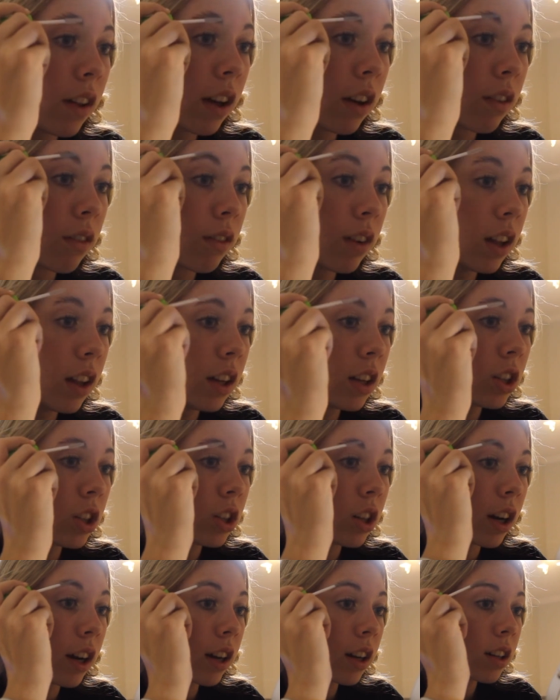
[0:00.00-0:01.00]
like really
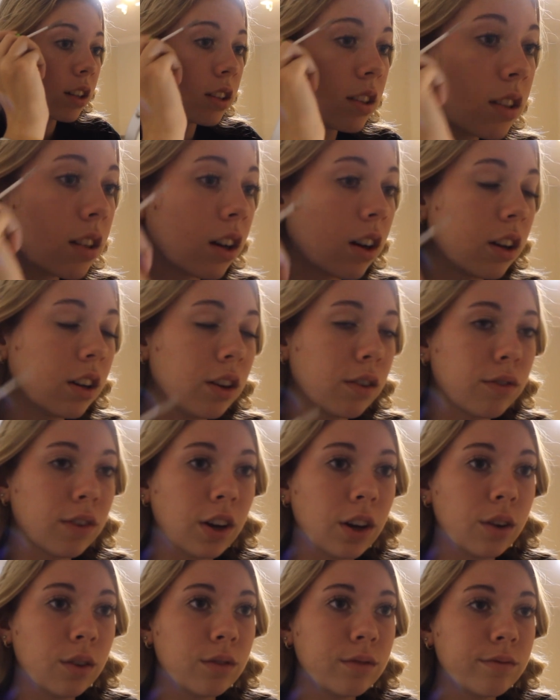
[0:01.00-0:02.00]
strict on your
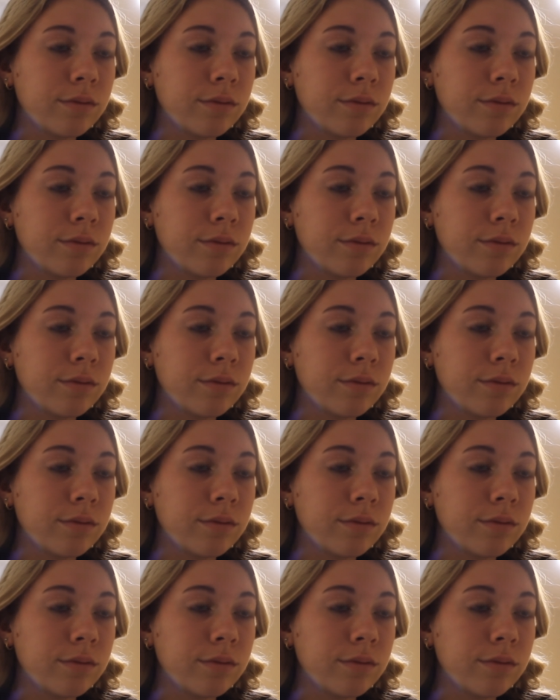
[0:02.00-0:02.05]
phone.